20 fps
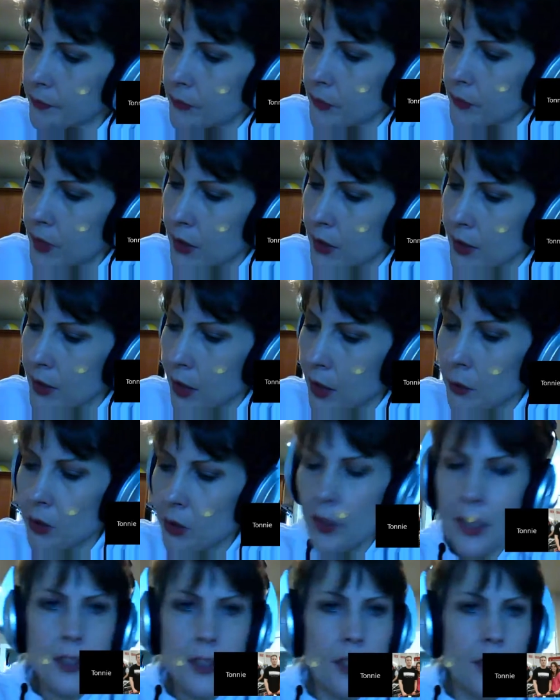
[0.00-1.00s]
Is that what they're
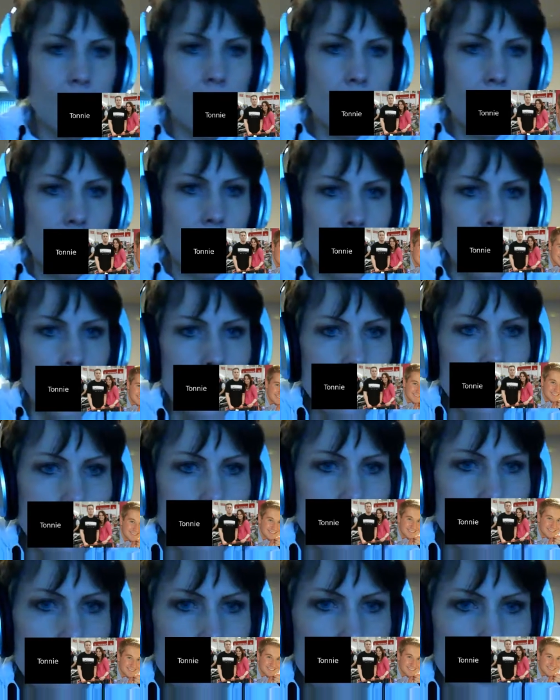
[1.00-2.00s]
asking us in 9?
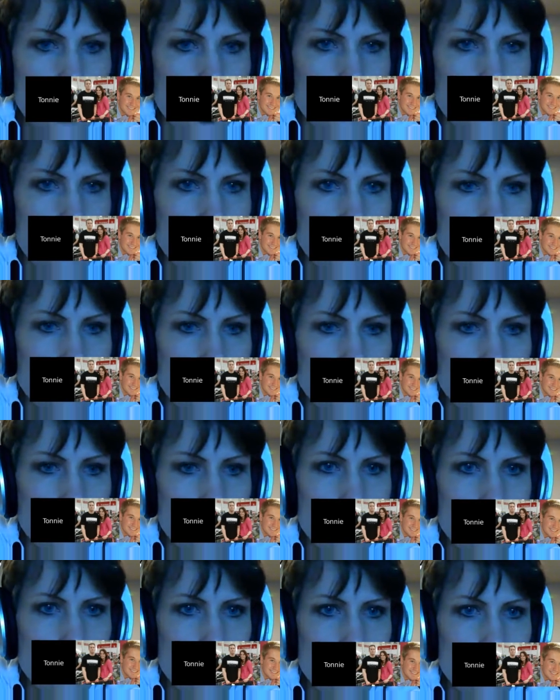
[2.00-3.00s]
No.
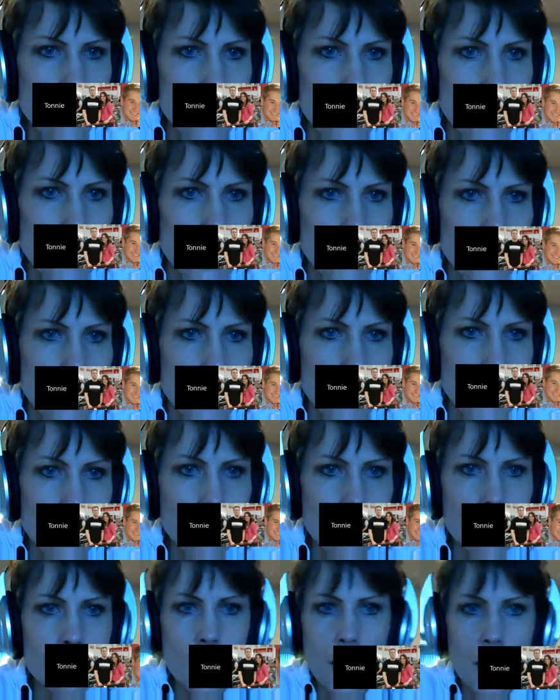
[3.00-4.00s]
Is that in
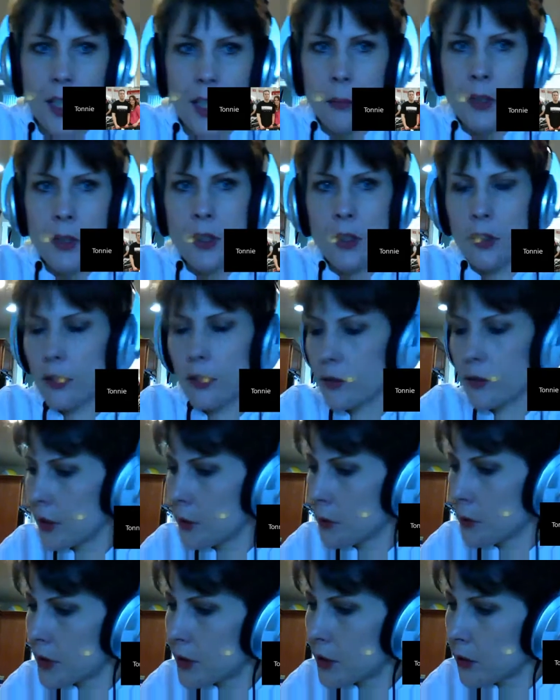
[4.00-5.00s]
10? Okay, I was still
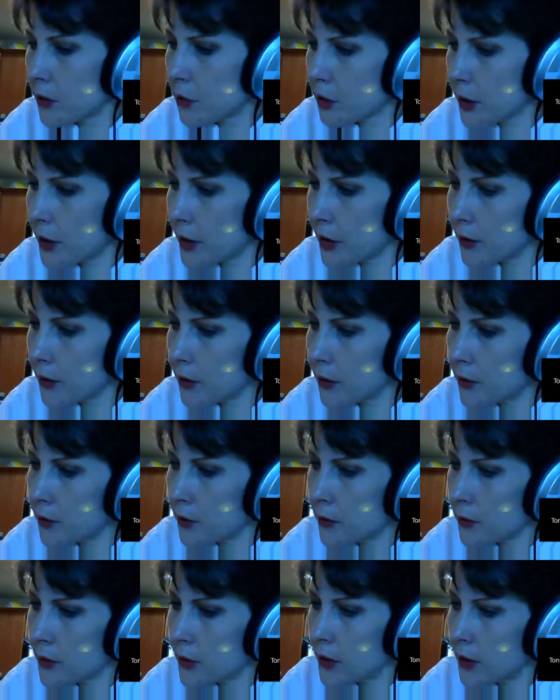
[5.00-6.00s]
trying to get
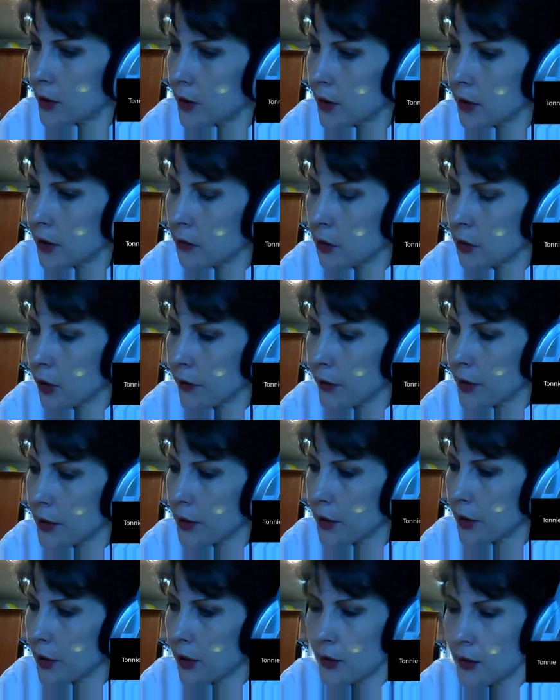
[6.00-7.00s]
through all that
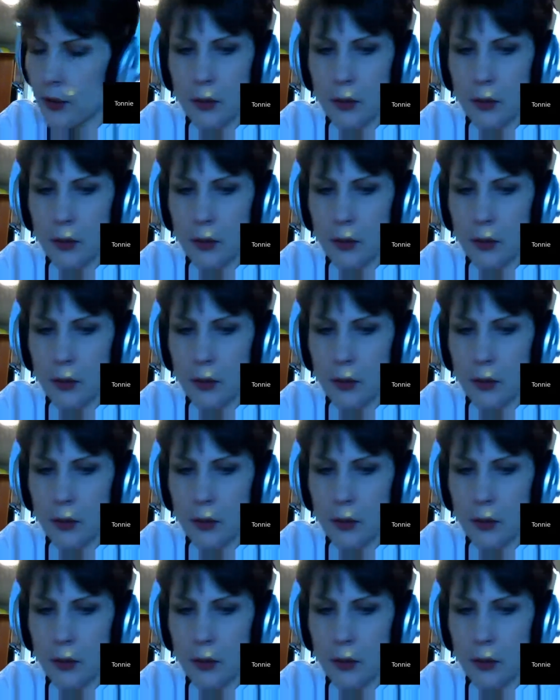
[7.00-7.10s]
data.